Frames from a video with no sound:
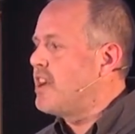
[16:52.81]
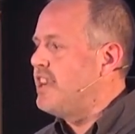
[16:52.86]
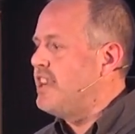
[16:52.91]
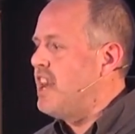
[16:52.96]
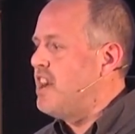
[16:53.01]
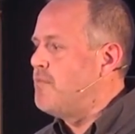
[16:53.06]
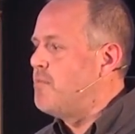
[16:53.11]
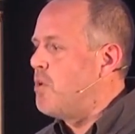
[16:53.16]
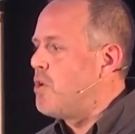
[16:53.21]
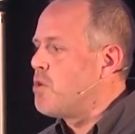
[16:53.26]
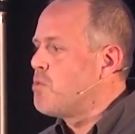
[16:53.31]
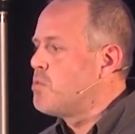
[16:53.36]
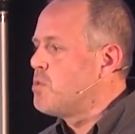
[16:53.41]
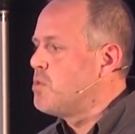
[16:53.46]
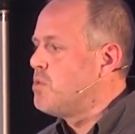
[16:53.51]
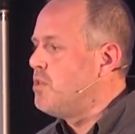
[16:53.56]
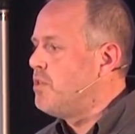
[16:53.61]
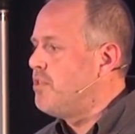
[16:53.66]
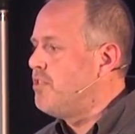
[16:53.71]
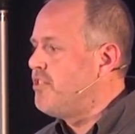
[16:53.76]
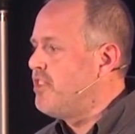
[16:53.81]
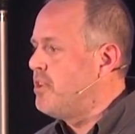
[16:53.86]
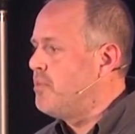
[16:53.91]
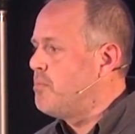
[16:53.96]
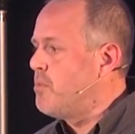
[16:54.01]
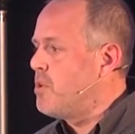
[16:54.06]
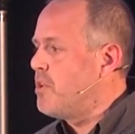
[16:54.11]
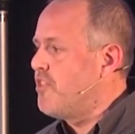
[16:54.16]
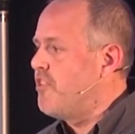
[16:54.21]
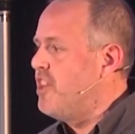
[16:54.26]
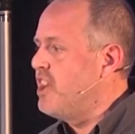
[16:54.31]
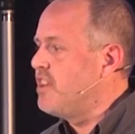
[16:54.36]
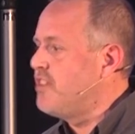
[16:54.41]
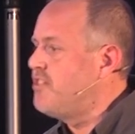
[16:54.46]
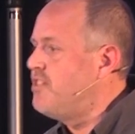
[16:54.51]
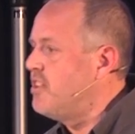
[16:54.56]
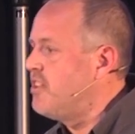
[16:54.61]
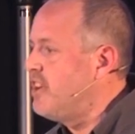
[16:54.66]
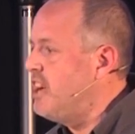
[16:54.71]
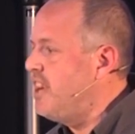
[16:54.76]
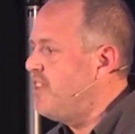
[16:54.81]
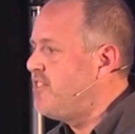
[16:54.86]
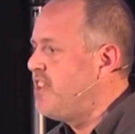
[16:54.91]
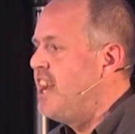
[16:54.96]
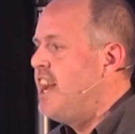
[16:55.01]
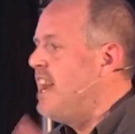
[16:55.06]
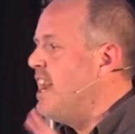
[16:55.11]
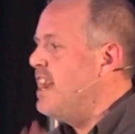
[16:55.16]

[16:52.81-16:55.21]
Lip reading: can have more rules and more things to list.